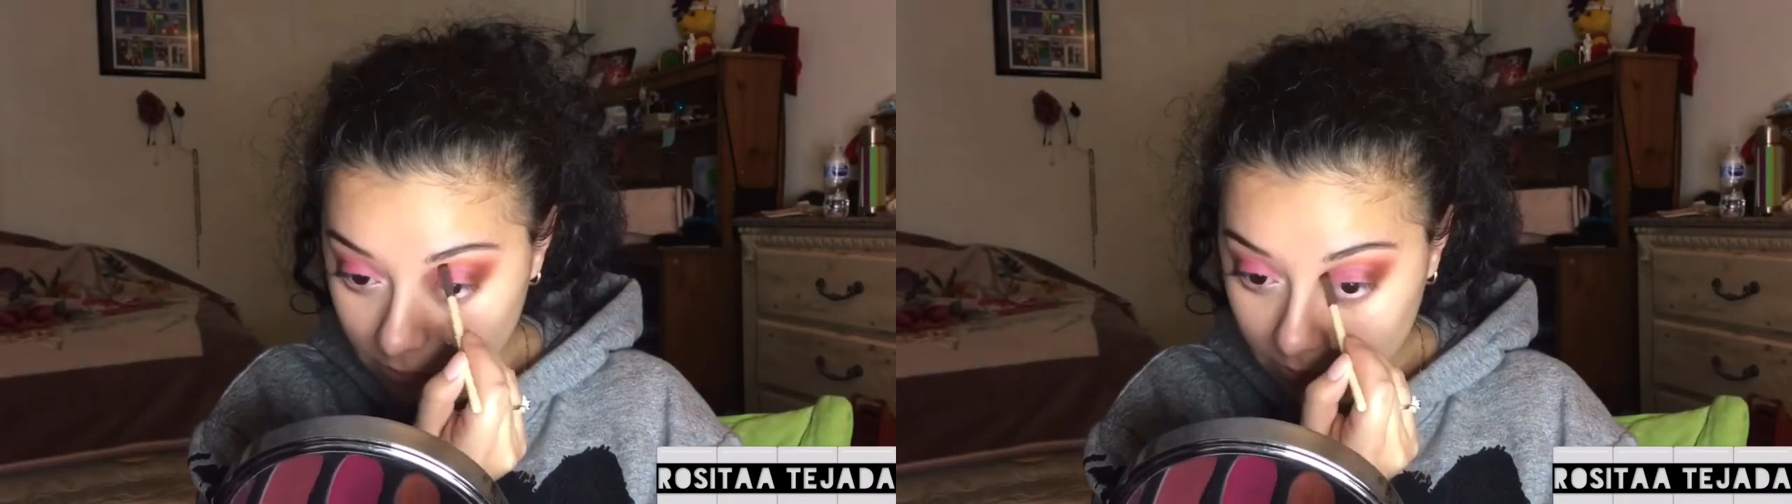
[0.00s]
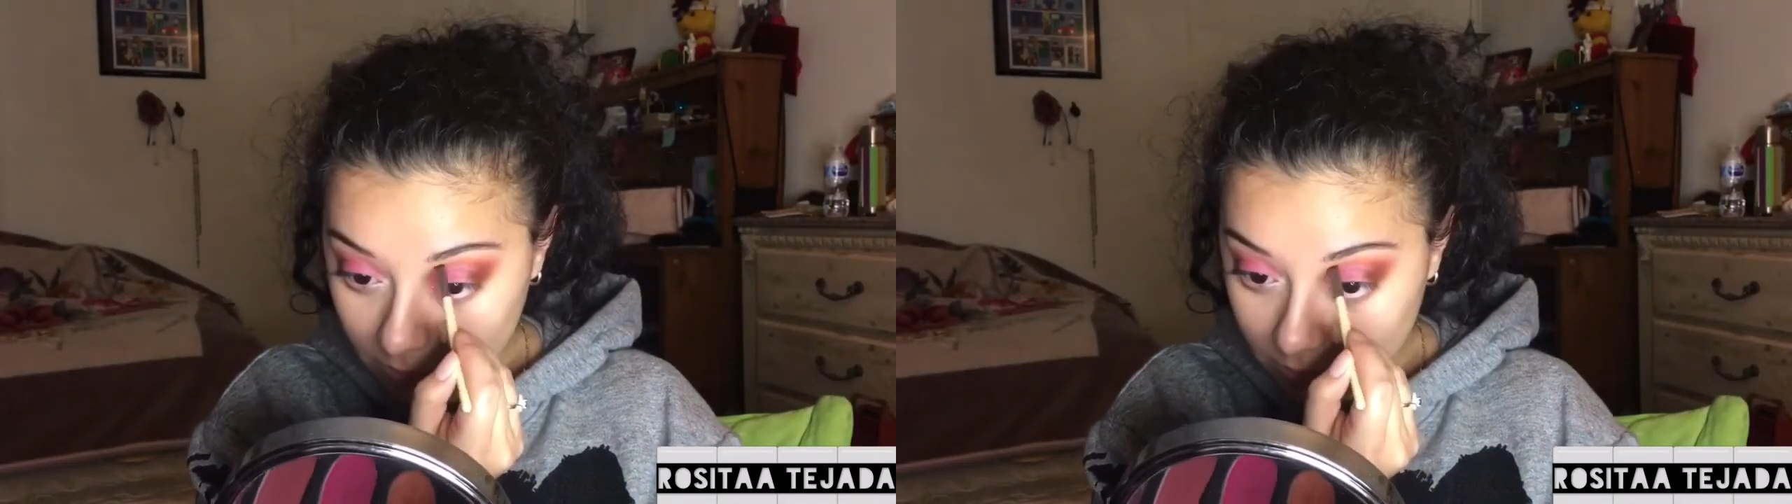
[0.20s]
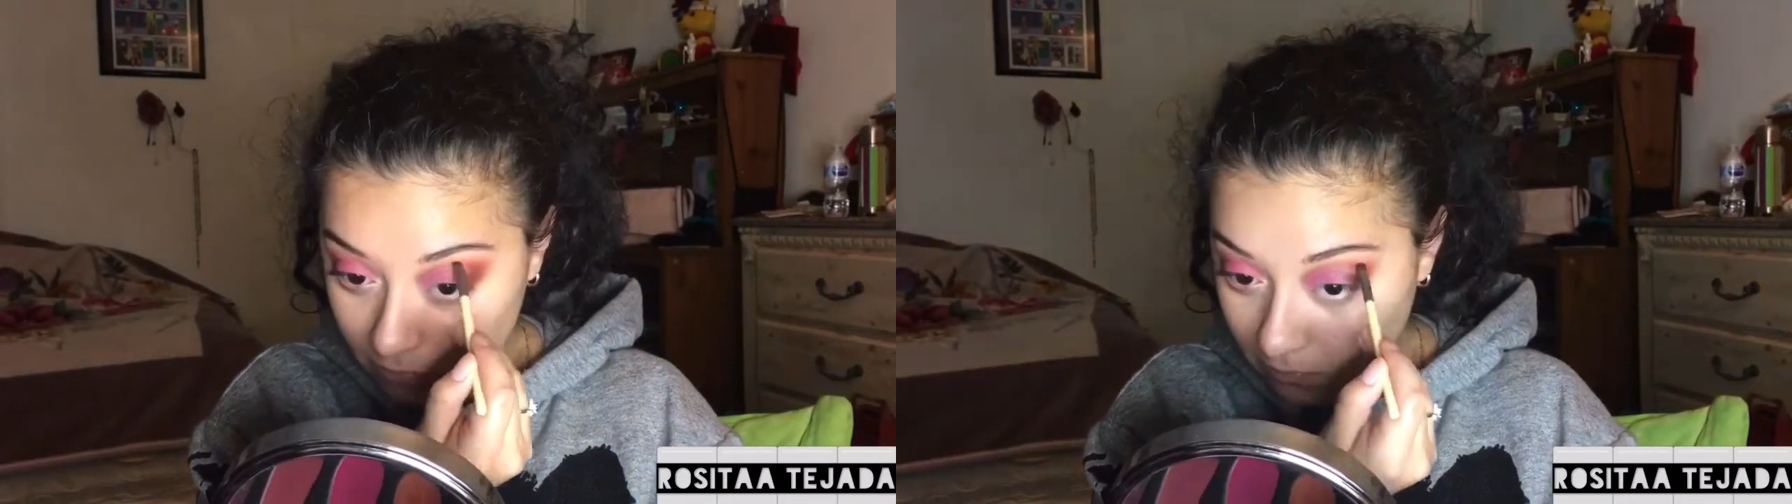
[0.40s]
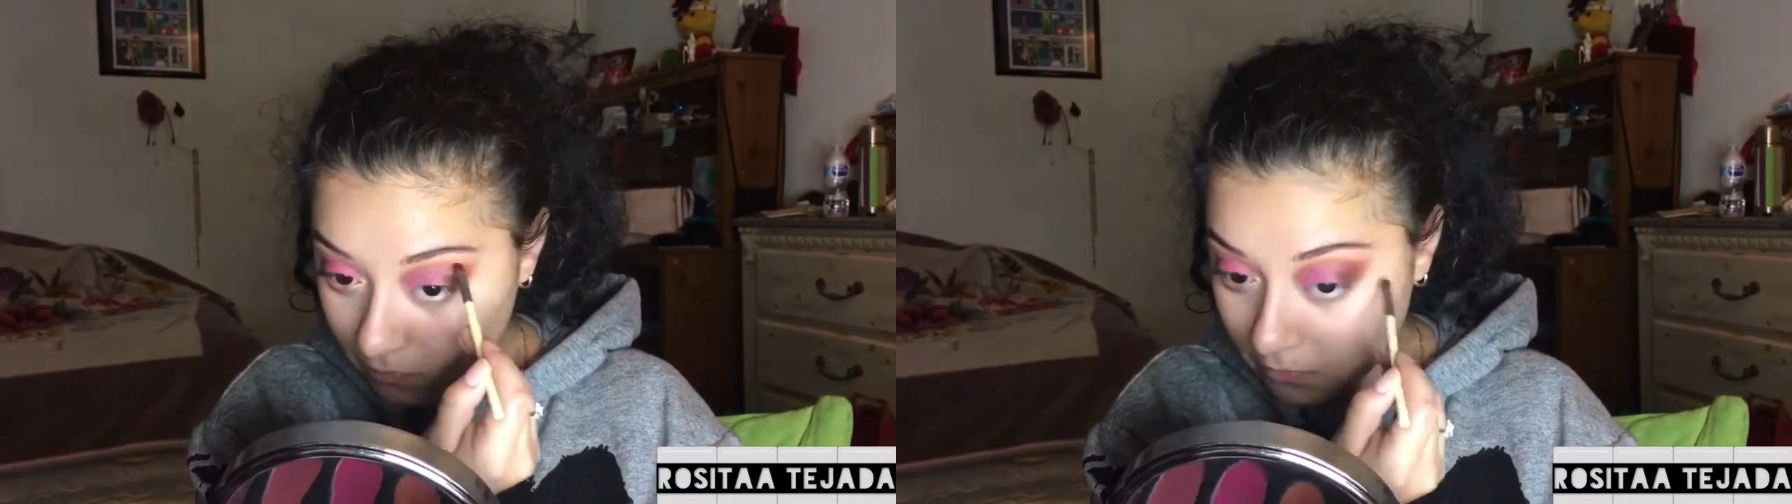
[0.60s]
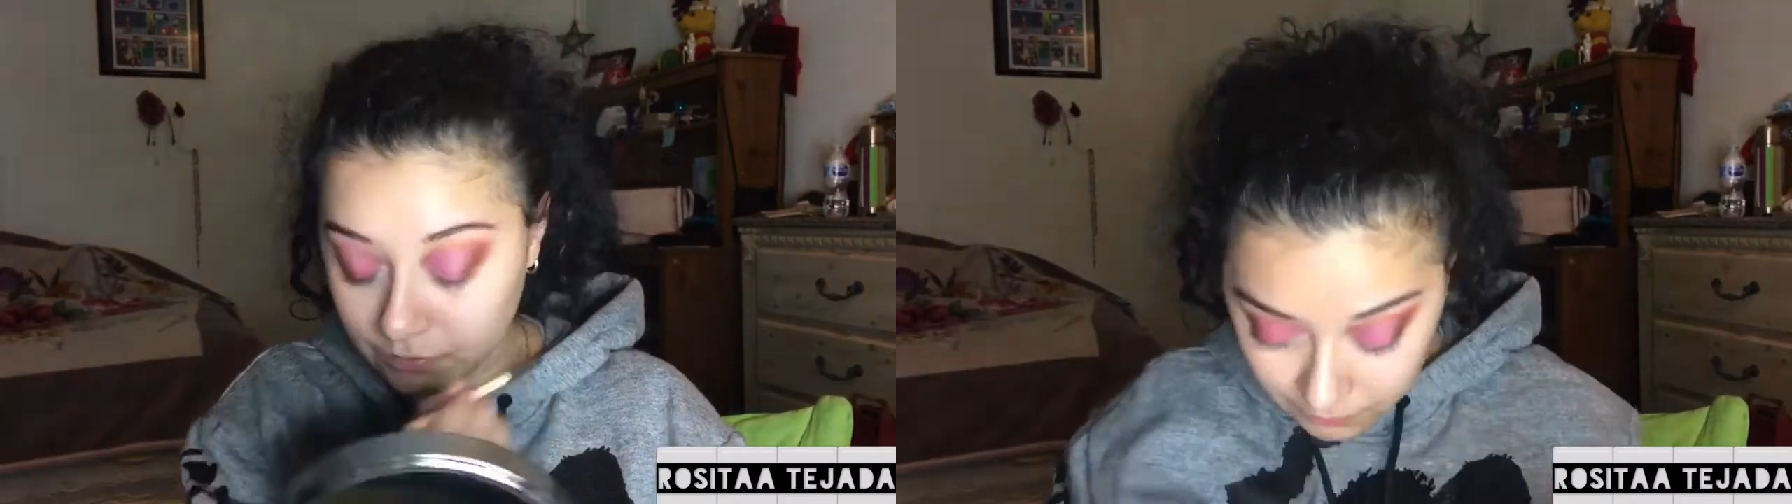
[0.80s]
I
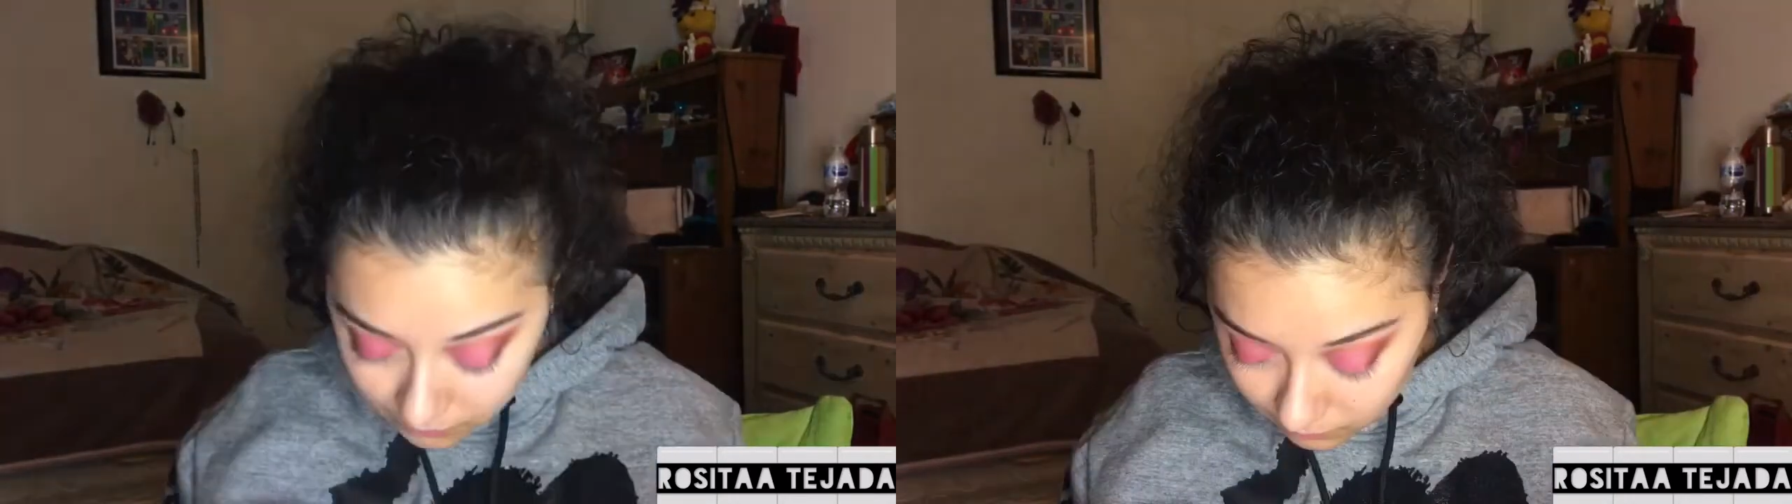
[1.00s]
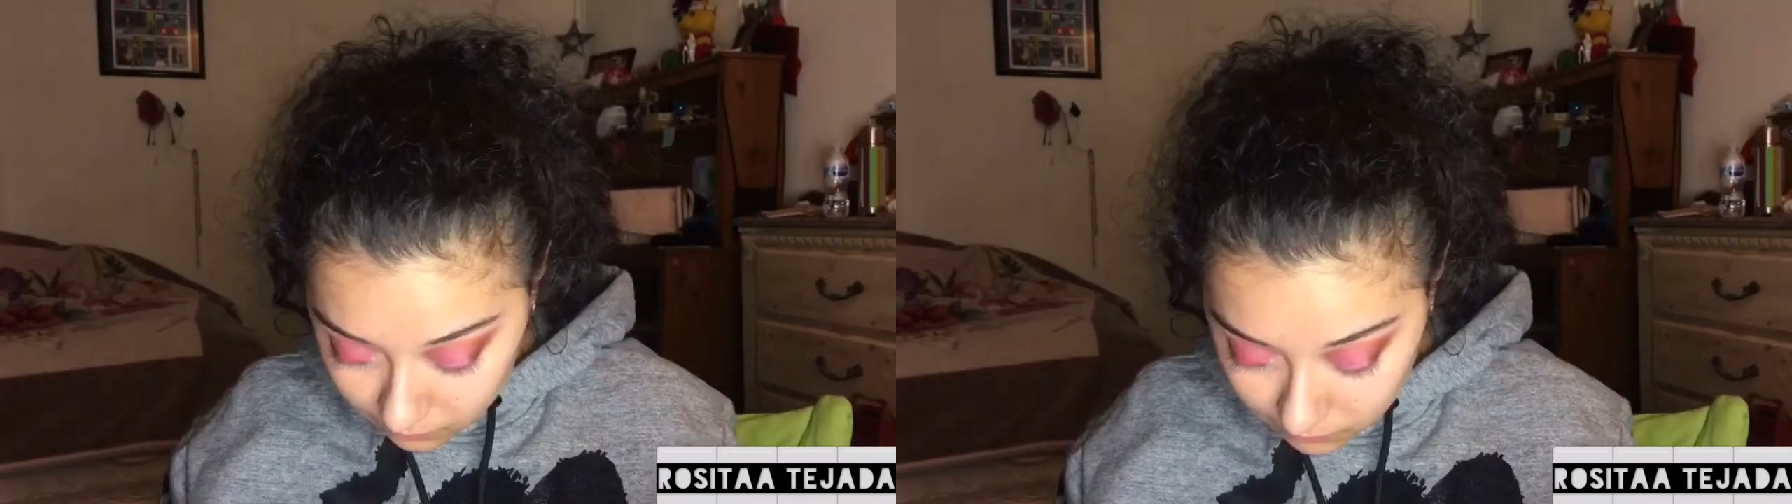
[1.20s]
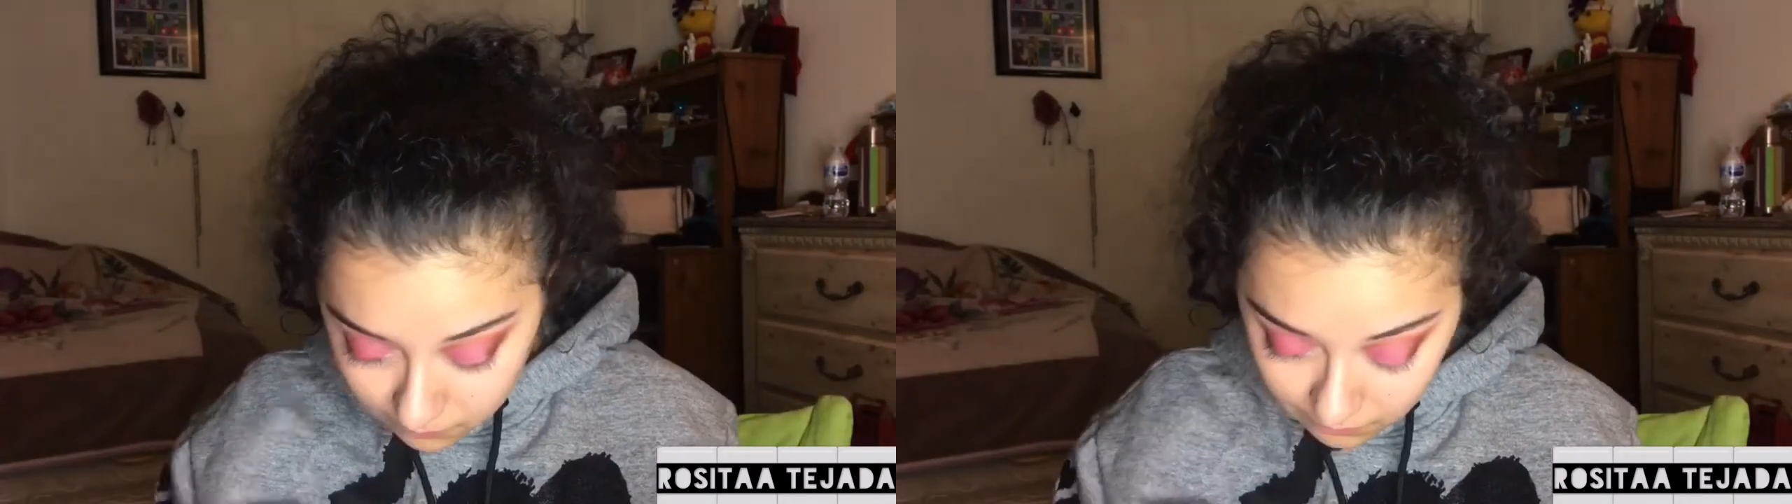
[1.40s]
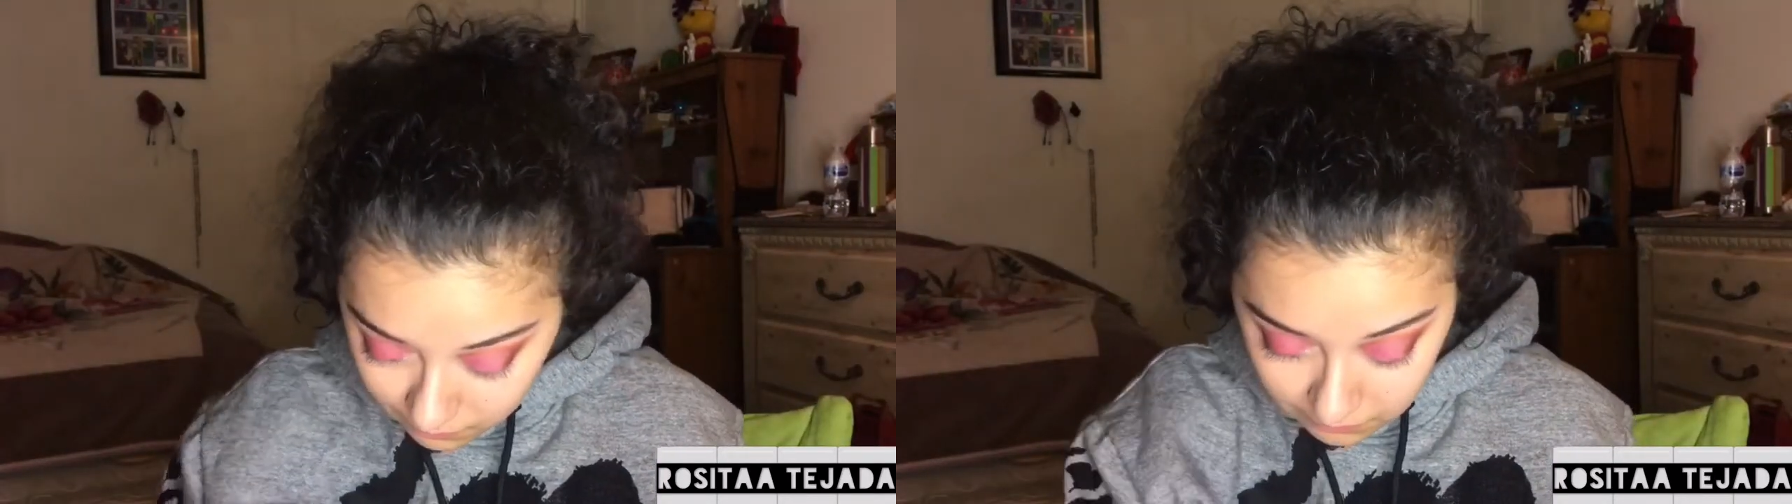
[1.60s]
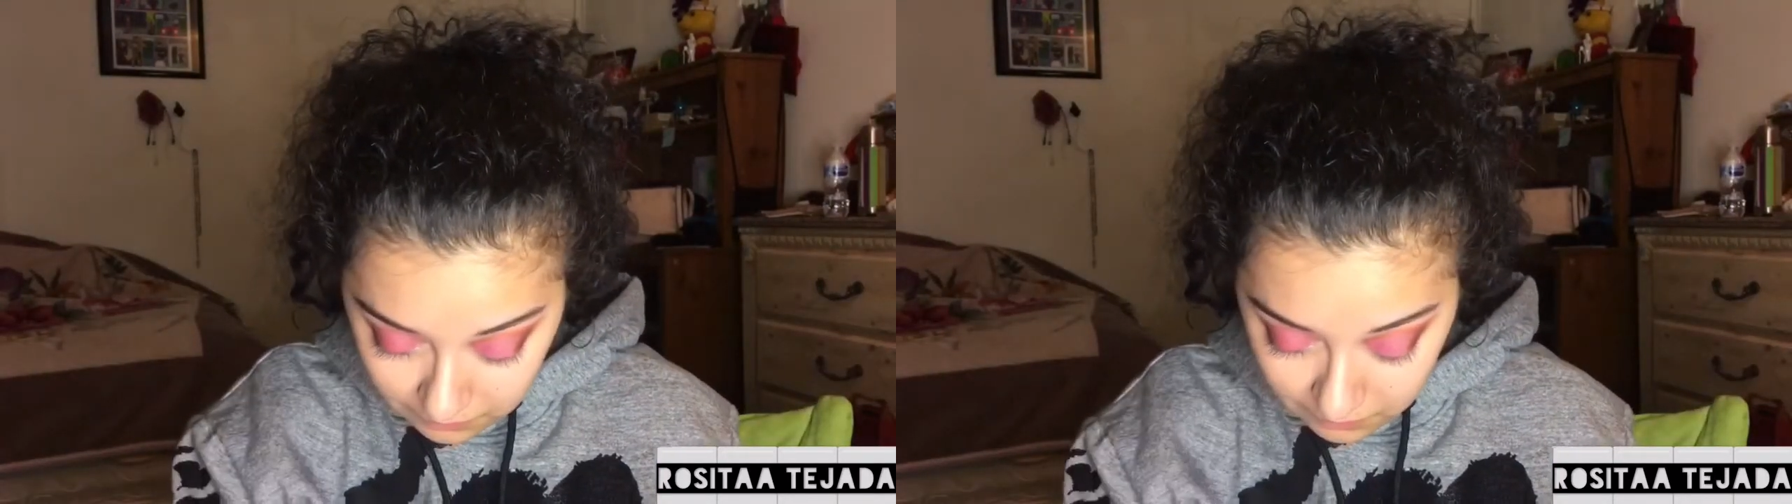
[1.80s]
grabbed Cat Eye and
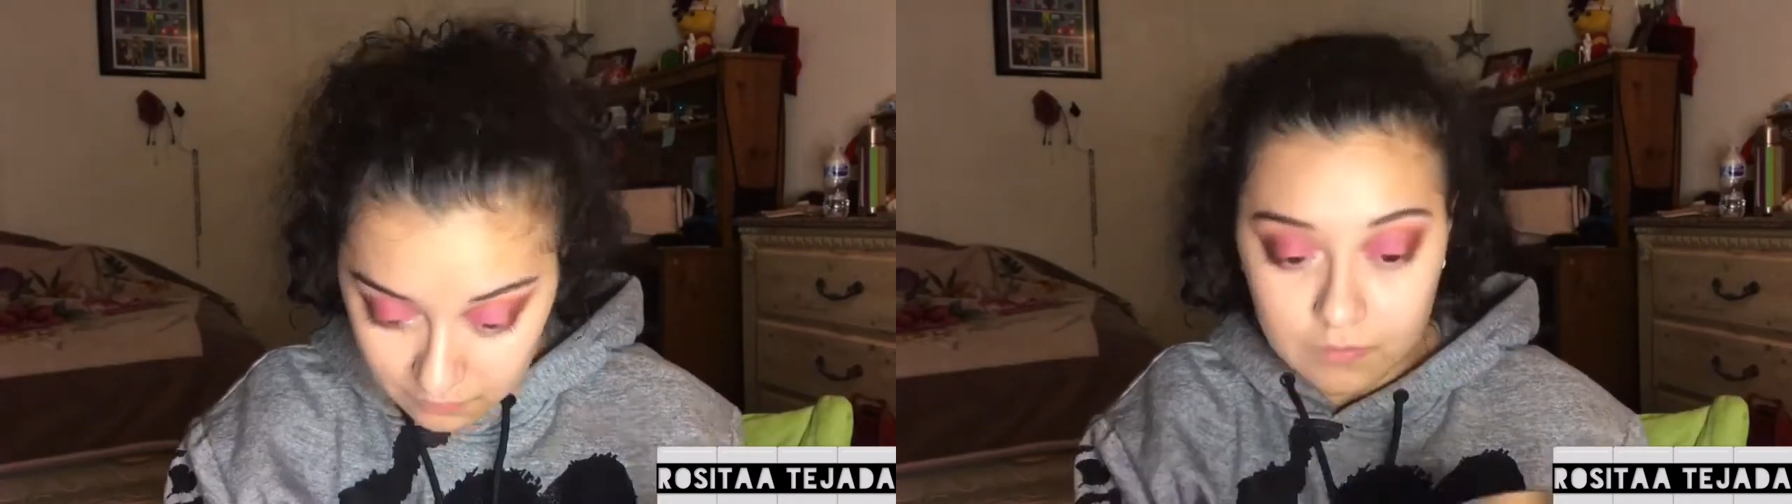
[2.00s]
Define Me